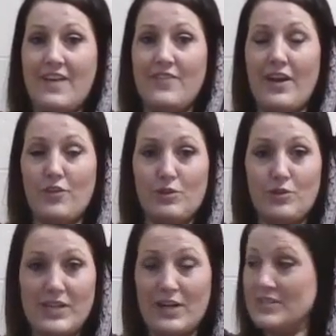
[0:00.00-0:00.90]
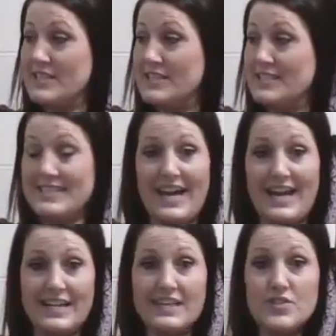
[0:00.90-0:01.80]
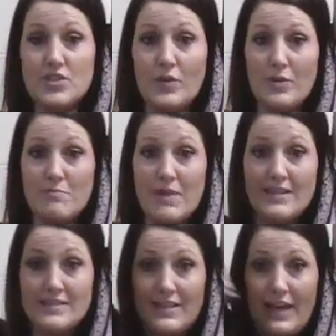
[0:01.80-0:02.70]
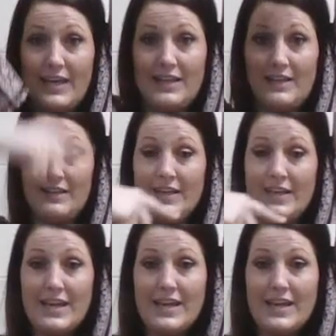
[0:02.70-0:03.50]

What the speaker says: and the other one goes out to the side, so it makes an L,